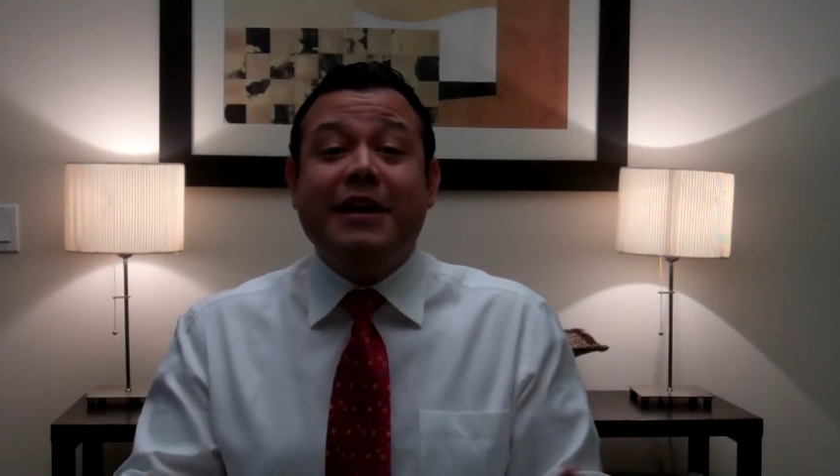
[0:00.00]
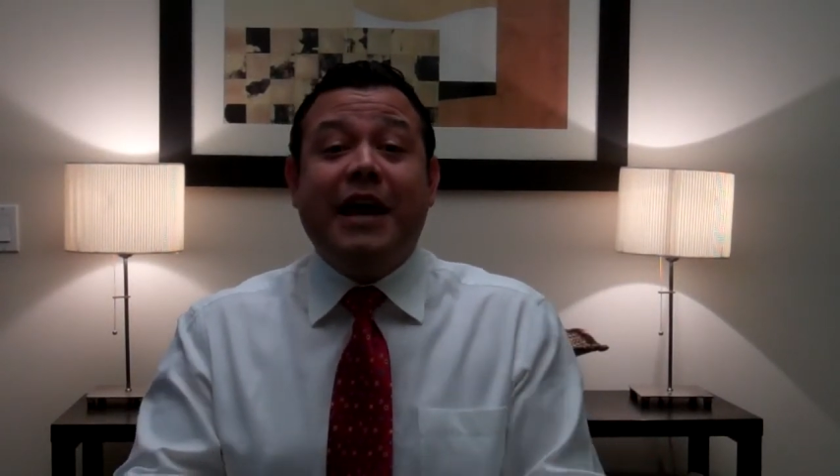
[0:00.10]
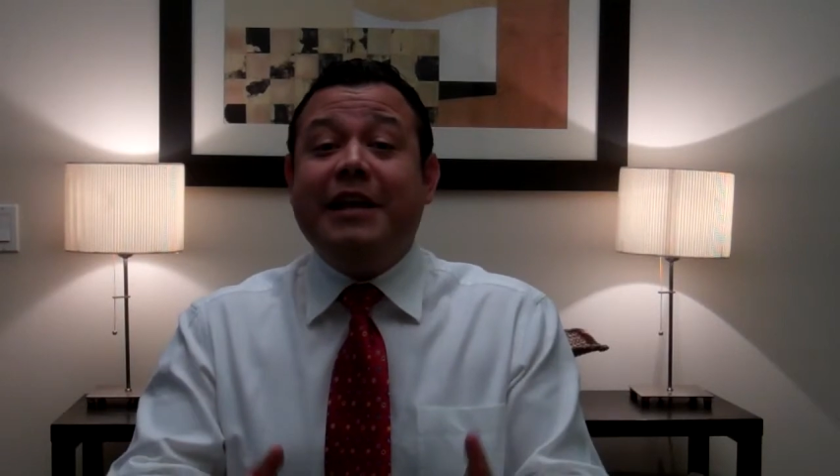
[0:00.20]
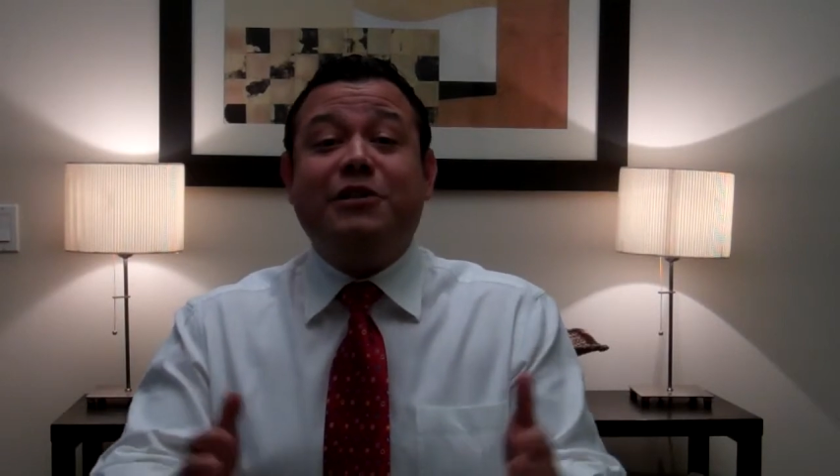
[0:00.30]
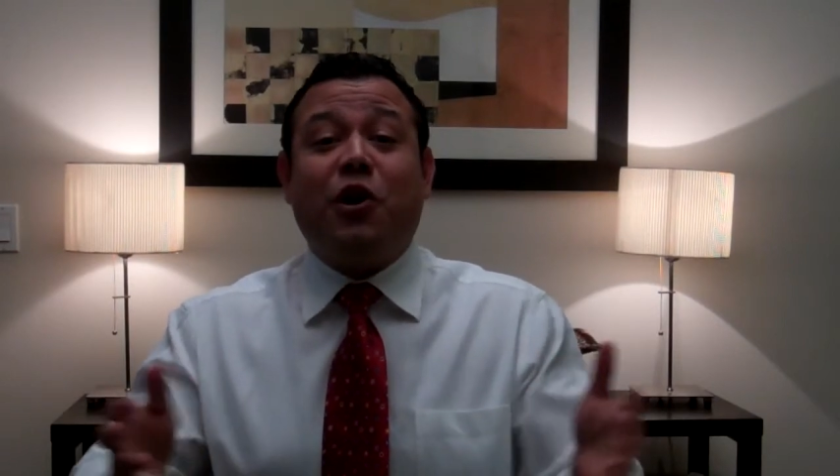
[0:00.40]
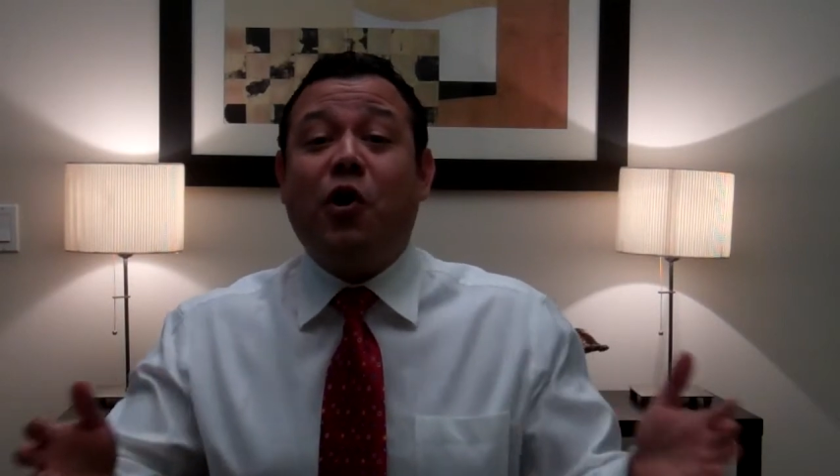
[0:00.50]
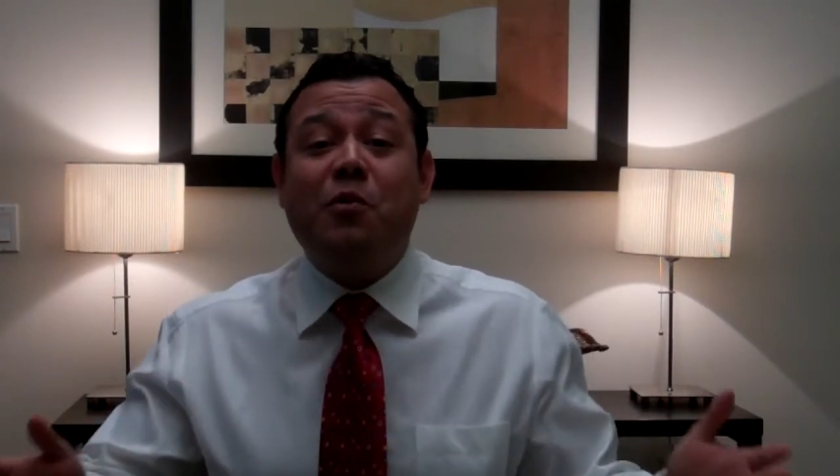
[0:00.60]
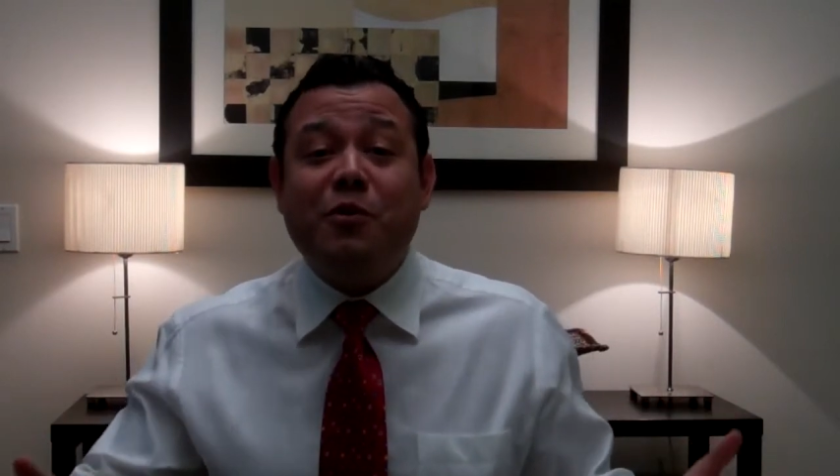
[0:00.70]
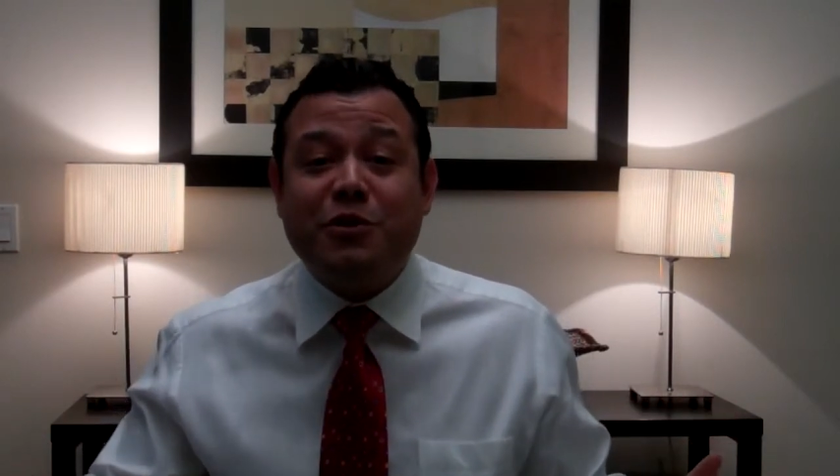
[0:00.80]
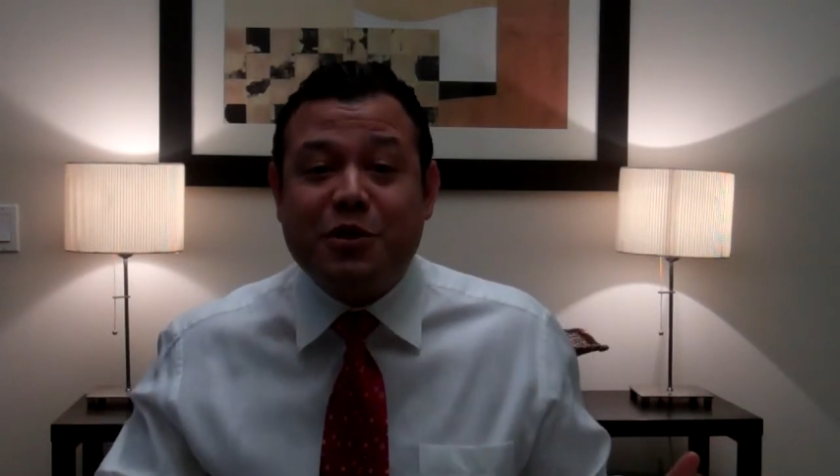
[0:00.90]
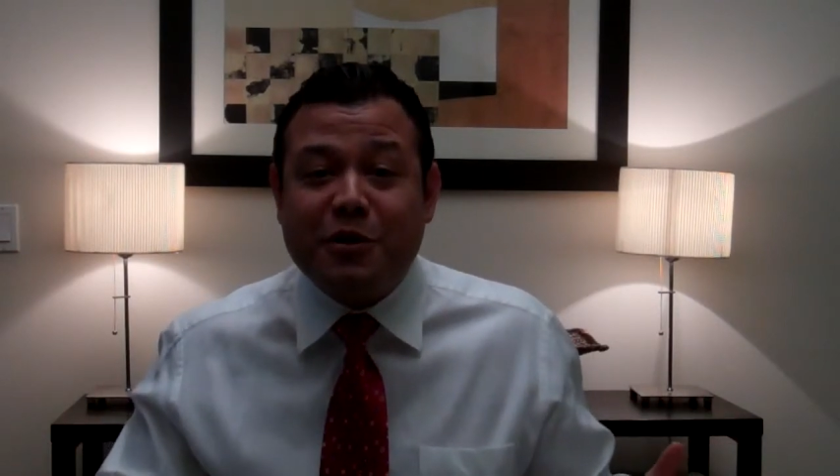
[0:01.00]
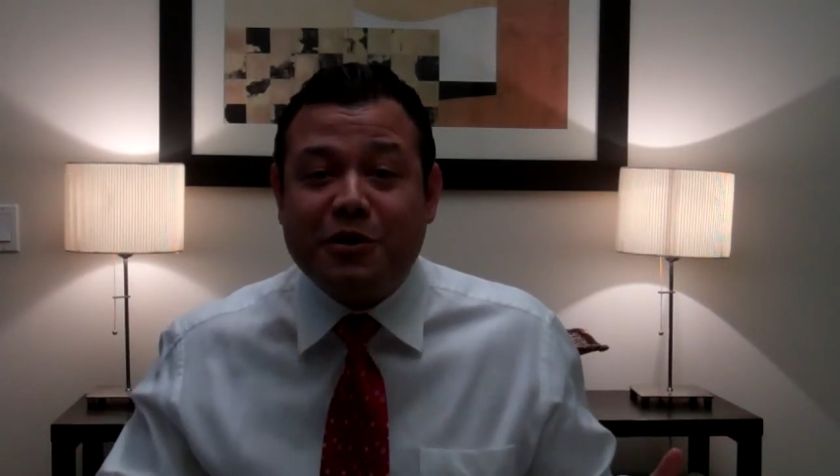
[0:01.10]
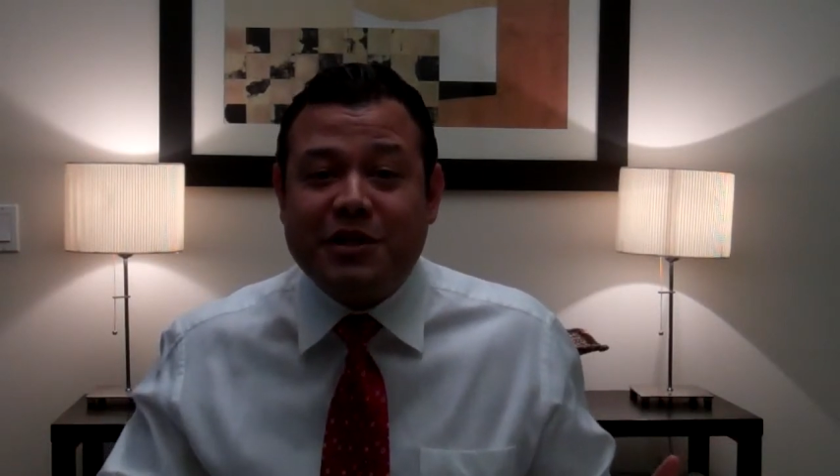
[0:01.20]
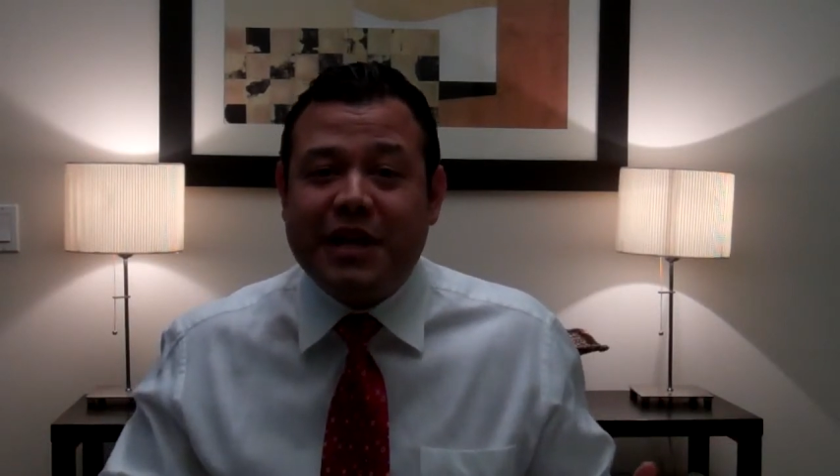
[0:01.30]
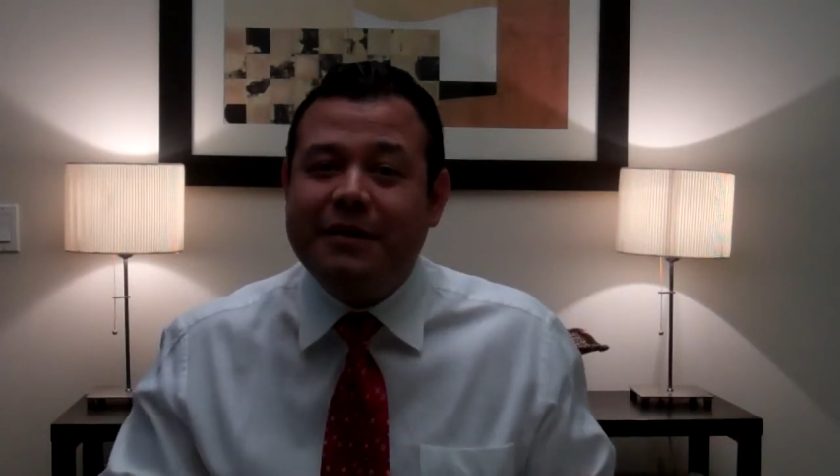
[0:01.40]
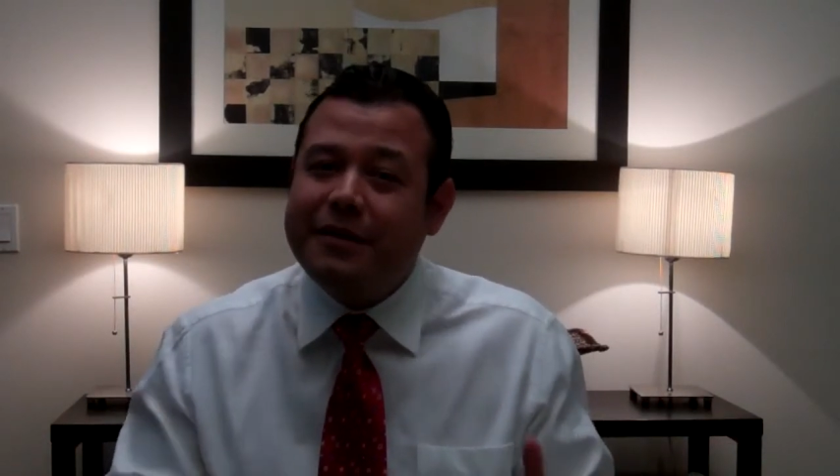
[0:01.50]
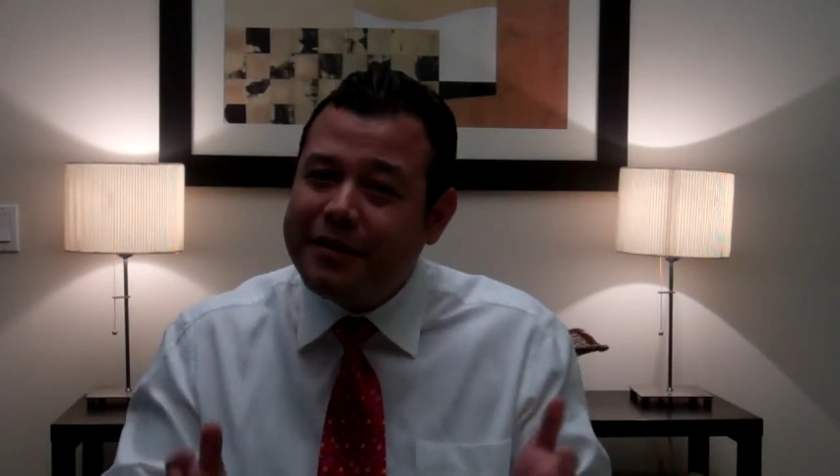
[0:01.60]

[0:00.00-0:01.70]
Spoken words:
and it's almost Thursday.